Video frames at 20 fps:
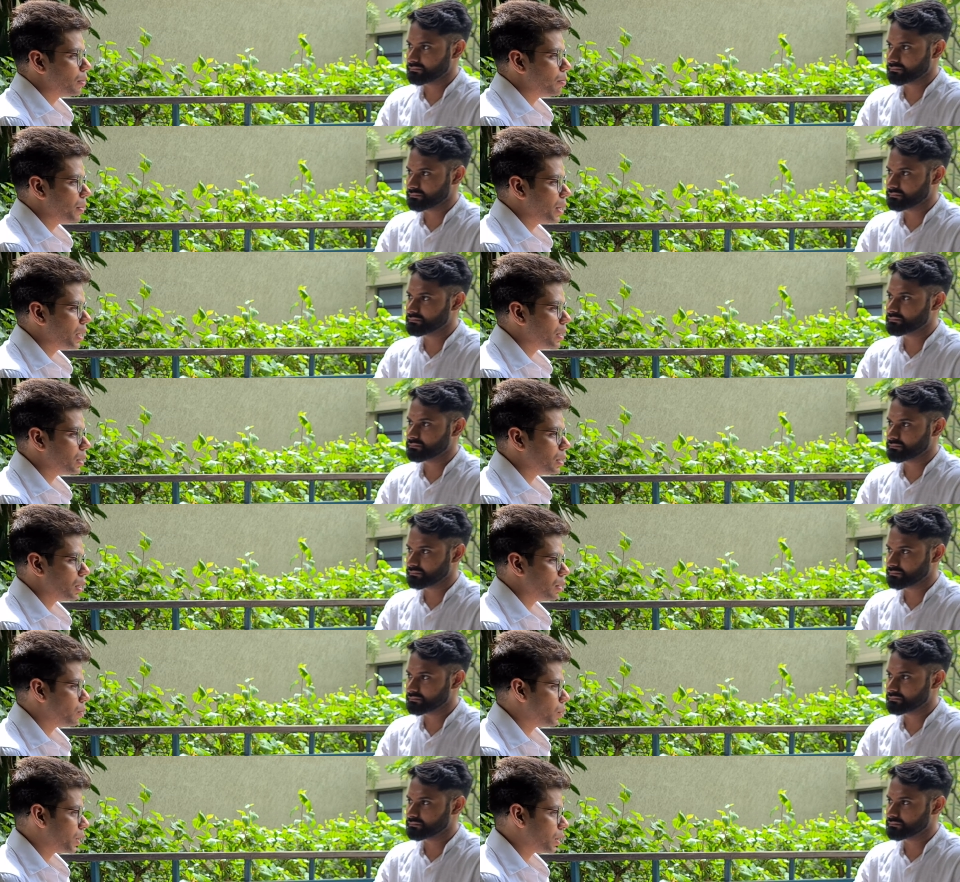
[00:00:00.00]

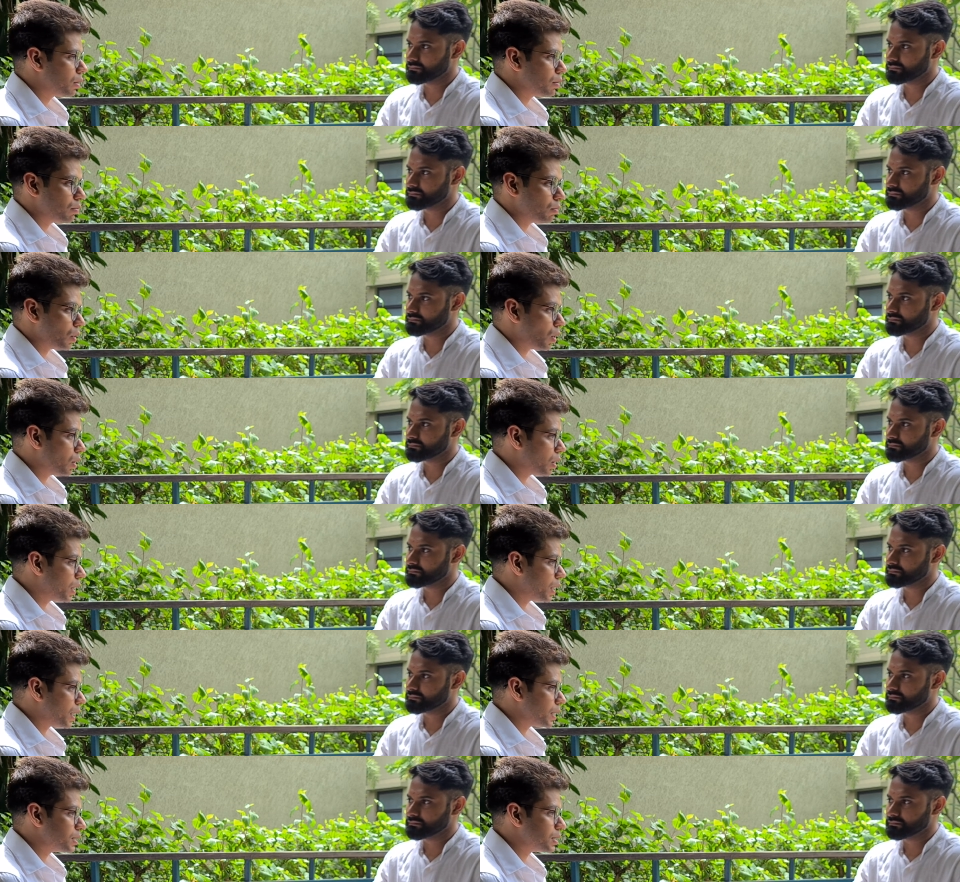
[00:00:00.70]
Speaker 1: made our uh,
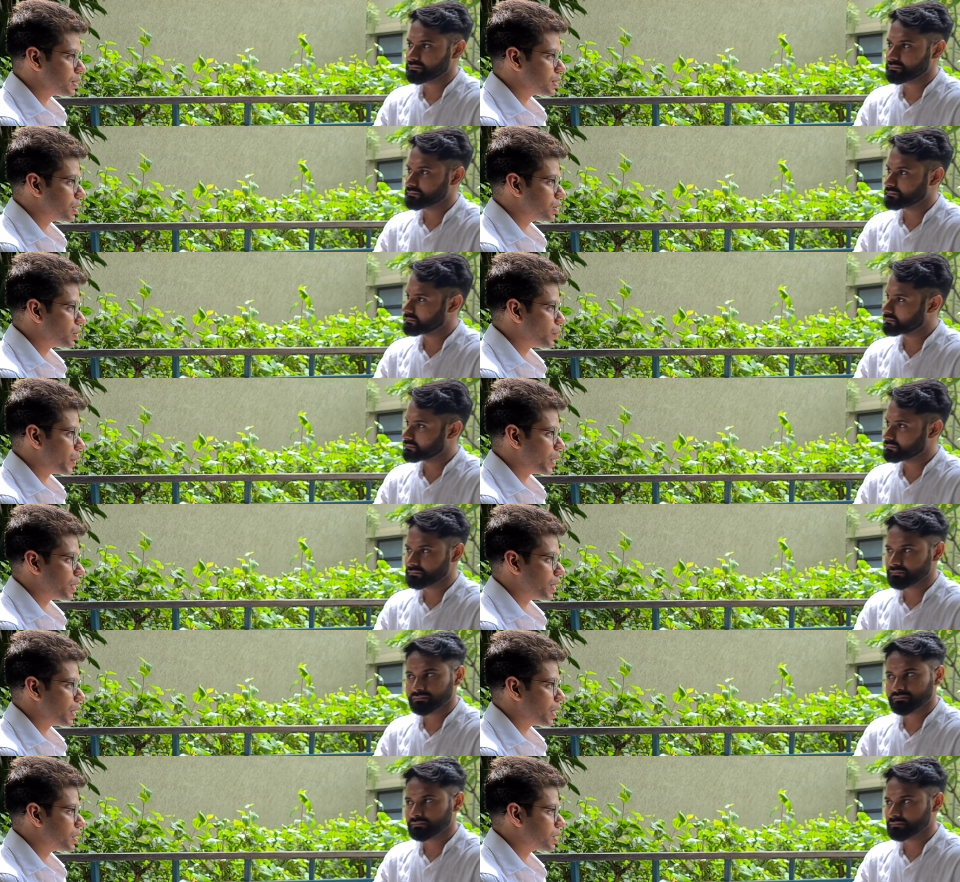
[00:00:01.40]
organized in such a
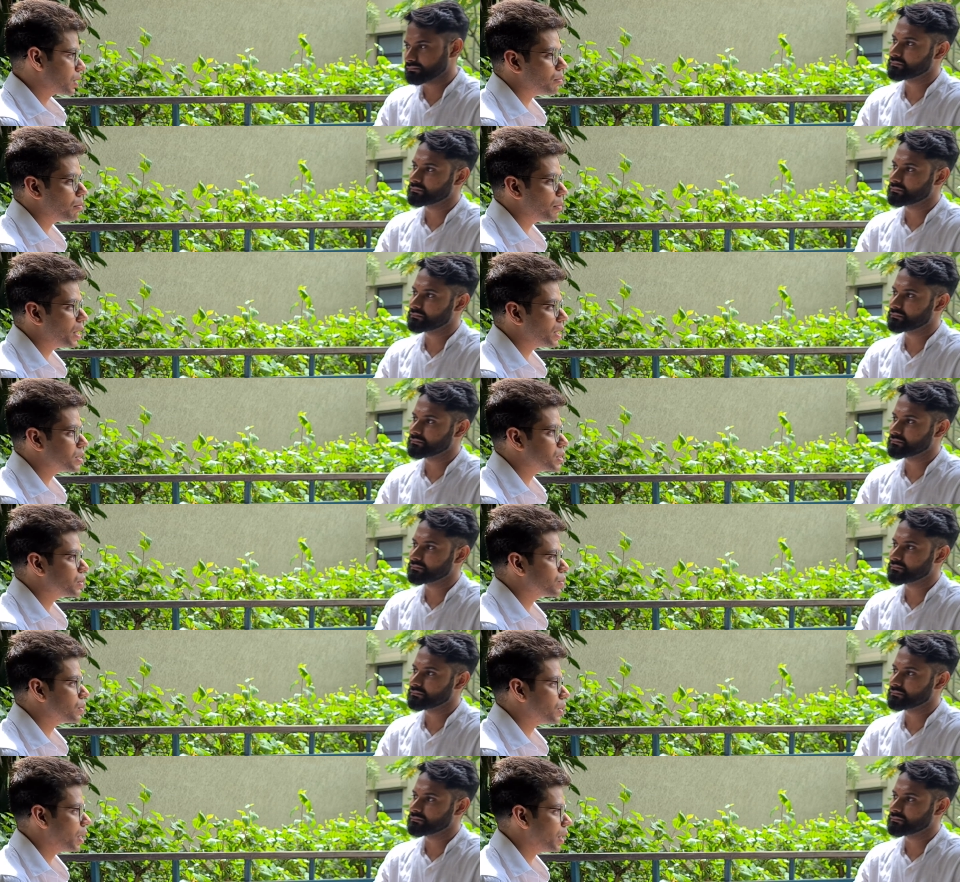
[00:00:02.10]
way like it
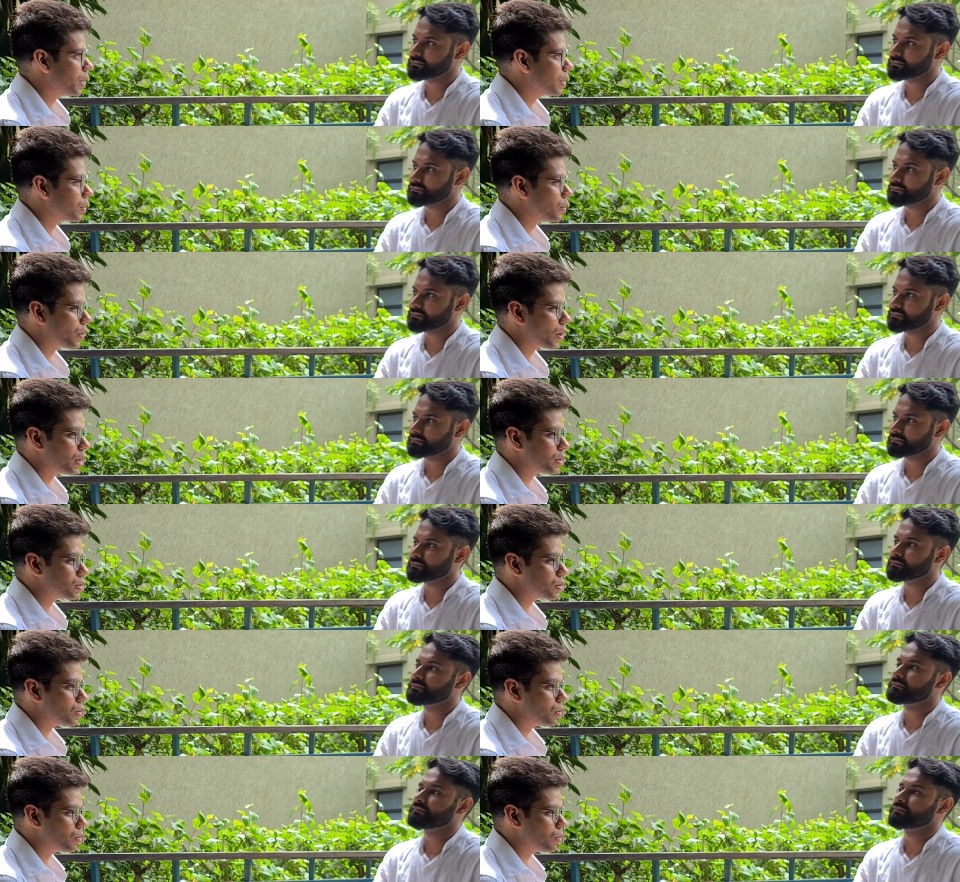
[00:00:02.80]
makes you think
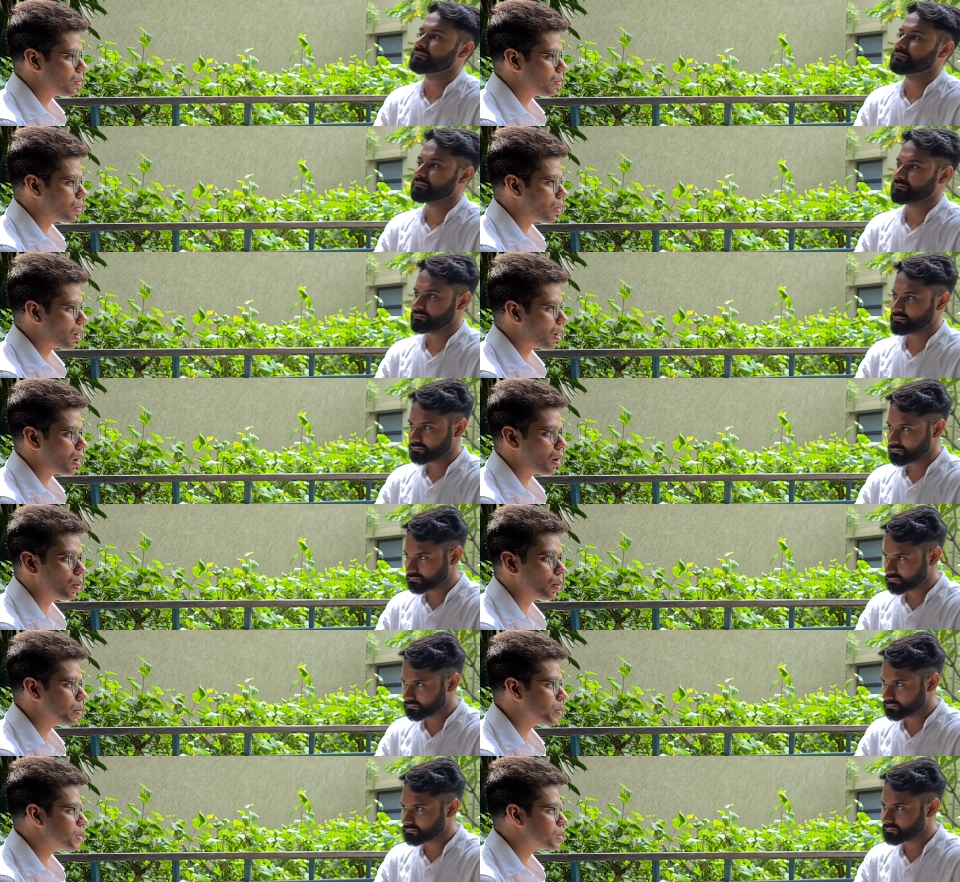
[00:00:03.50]
okay so
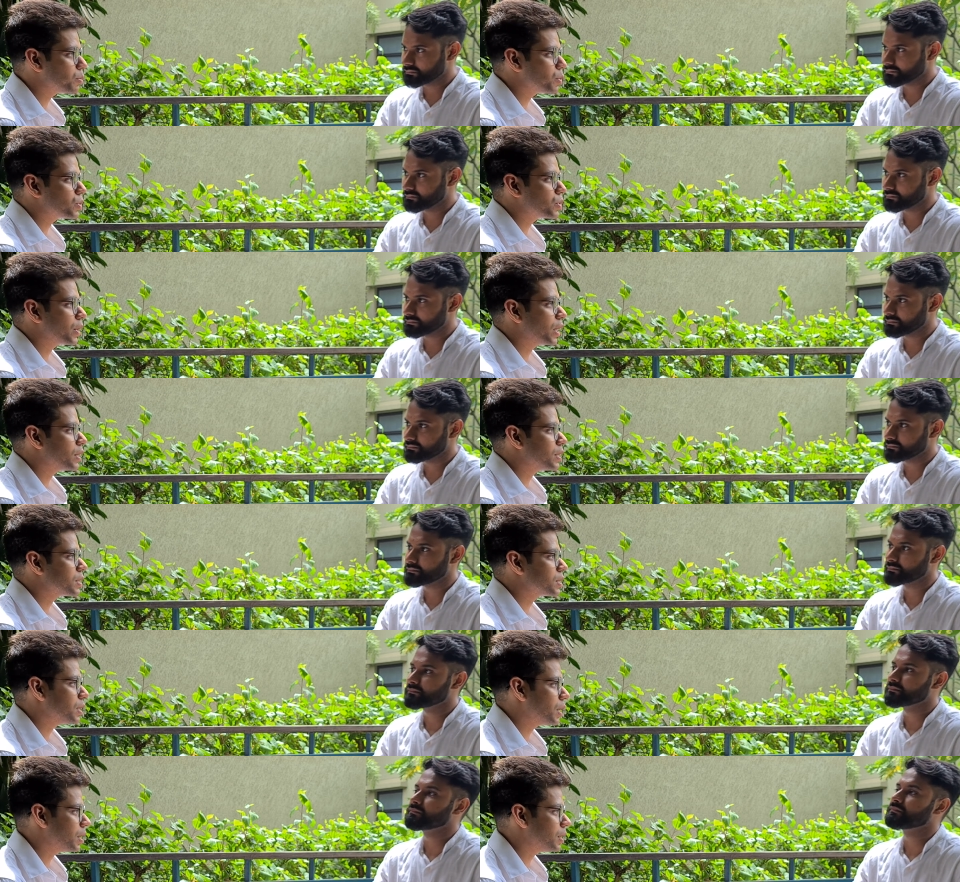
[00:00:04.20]
how am i supposed to get
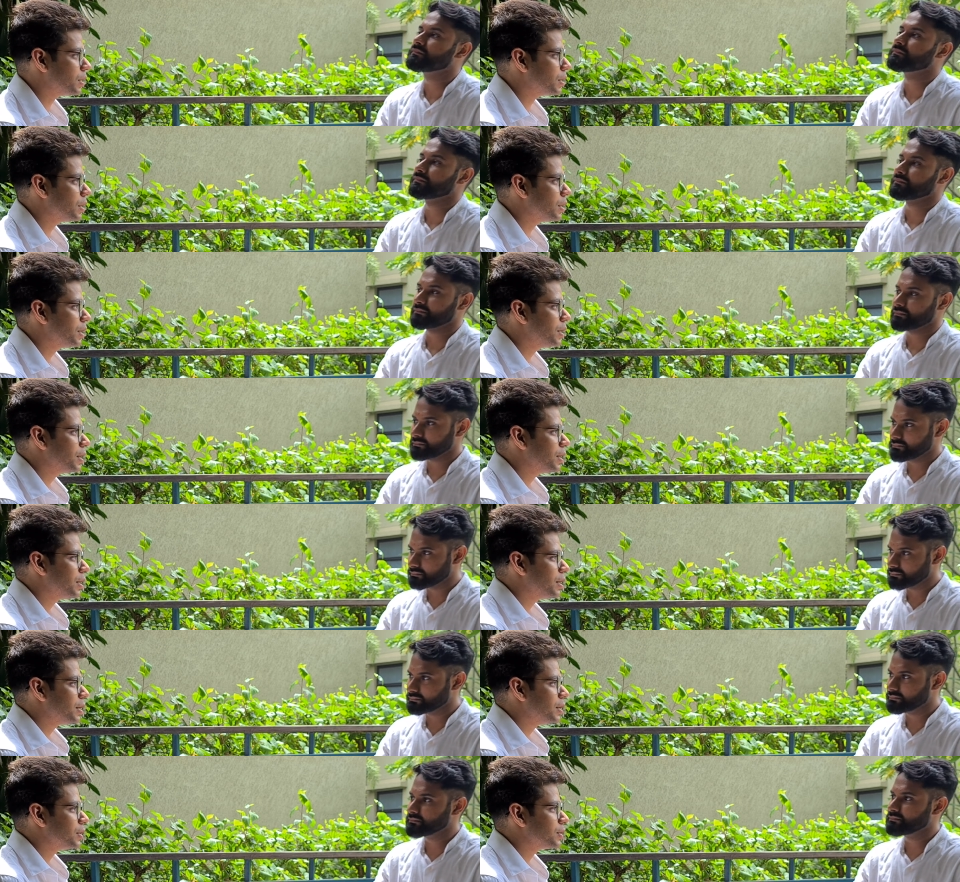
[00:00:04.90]
this done
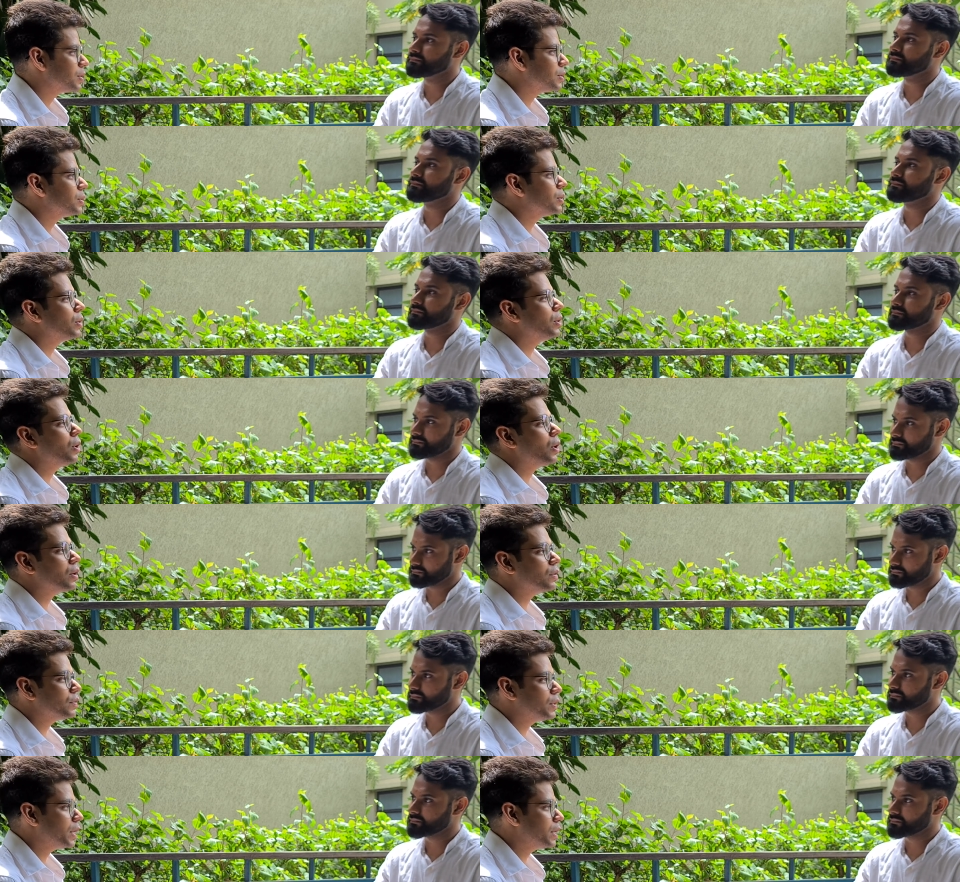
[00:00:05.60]
mm. so a
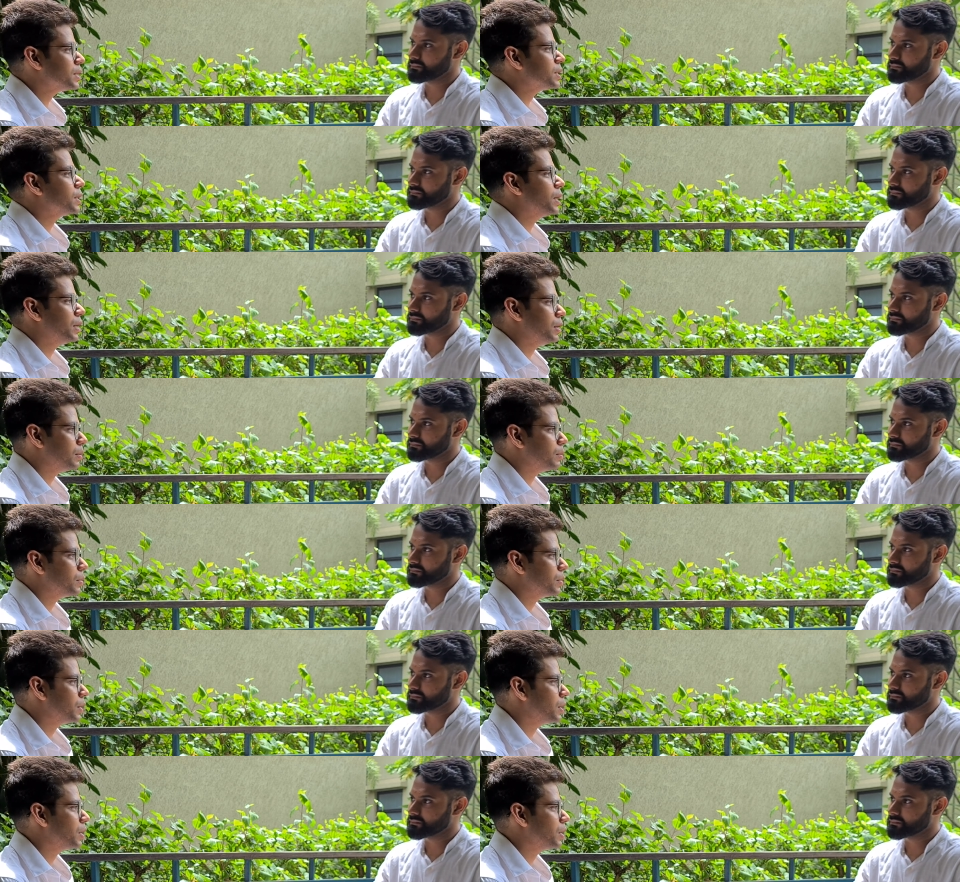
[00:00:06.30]
lot of things help